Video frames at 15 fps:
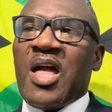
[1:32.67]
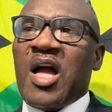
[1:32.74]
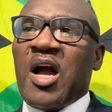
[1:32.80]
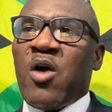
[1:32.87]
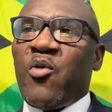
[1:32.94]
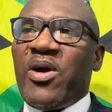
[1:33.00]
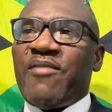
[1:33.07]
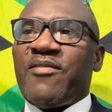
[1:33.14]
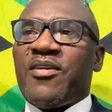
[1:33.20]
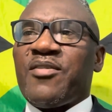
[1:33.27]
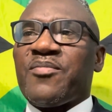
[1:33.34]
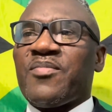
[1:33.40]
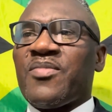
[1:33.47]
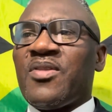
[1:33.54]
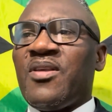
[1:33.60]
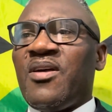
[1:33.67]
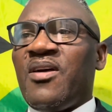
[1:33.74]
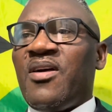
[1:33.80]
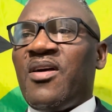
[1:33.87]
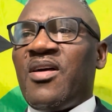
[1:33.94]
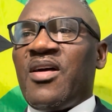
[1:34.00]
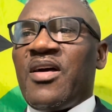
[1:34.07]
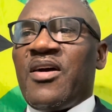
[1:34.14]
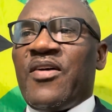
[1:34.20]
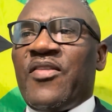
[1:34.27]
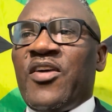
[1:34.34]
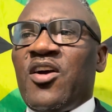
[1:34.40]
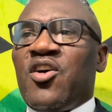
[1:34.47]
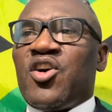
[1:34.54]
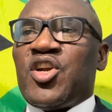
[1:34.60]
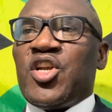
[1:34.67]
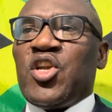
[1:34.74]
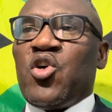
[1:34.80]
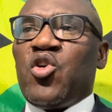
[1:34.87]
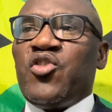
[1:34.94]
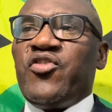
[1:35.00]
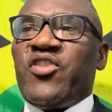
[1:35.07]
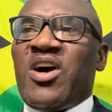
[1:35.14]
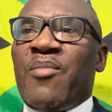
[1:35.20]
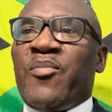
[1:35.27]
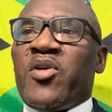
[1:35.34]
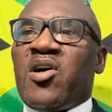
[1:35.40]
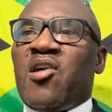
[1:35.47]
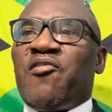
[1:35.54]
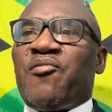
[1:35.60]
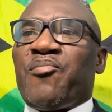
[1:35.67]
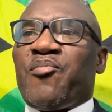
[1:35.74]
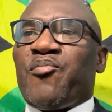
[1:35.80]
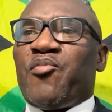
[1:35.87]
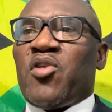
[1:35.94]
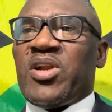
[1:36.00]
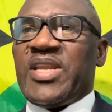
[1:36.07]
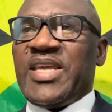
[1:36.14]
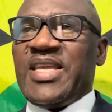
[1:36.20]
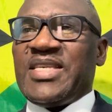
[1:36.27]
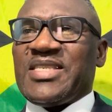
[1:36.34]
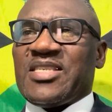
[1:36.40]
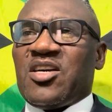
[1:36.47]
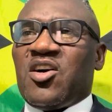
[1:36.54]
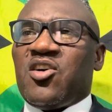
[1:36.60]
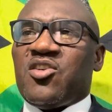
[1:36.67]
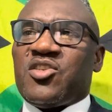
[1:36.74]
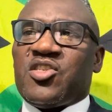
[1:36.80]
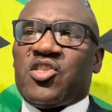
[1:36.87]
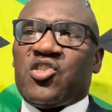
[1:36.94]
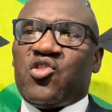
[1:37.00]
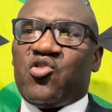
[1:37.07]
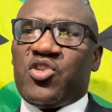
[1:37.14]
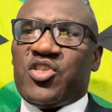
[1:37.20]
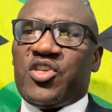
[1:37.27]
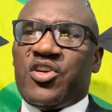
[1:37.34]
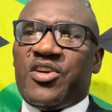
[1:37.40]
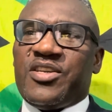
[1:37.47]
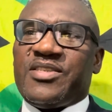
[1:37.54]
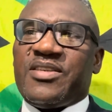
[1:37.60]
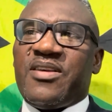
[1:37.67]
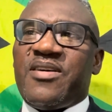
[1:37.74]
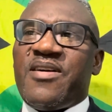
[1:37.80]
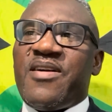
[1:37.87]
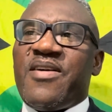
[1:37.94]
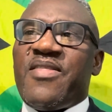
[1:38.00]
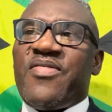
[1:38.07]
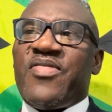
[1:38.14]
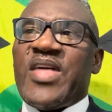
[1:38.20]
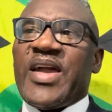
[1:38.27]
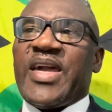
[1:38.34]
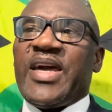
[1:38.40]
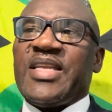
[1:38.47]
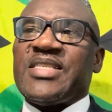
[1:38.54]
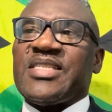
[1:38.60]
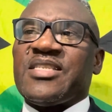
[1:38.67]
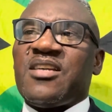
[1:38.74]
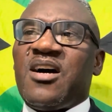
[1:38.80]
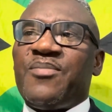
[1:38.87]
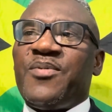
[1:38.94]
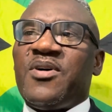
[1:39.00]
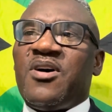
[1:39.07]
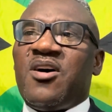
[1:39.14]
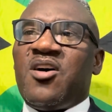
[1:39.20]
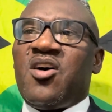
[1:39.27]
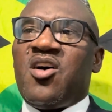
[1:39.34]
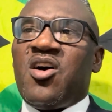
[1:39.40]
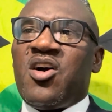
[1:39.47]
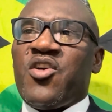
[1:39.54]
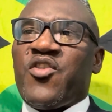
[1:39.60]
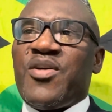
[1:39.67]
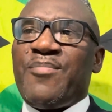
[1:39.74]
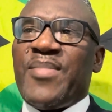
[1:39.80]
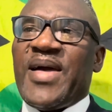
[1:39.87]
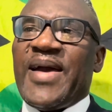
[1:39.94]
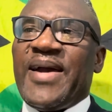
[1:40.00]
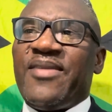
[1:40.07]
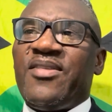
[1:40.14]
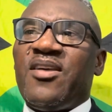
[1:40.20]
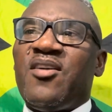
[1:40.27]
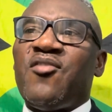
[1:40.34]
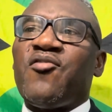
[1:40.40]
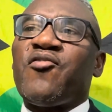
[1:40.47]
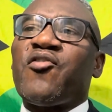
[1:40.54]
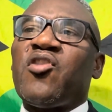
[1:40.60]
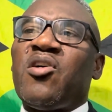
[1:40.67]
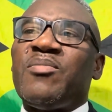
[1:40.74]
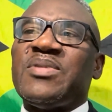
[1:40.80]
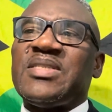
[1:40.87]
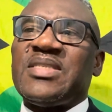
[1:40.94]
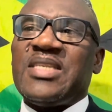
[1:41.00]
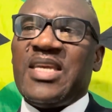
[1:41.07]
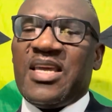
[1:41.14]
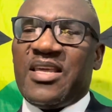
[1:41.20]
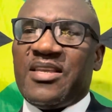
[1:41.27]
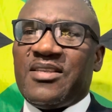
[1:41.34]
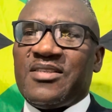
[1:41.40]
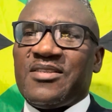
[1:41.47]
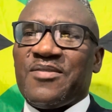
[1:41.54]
However, there are no number of police or soldiers that can stop a hungry man from stealing.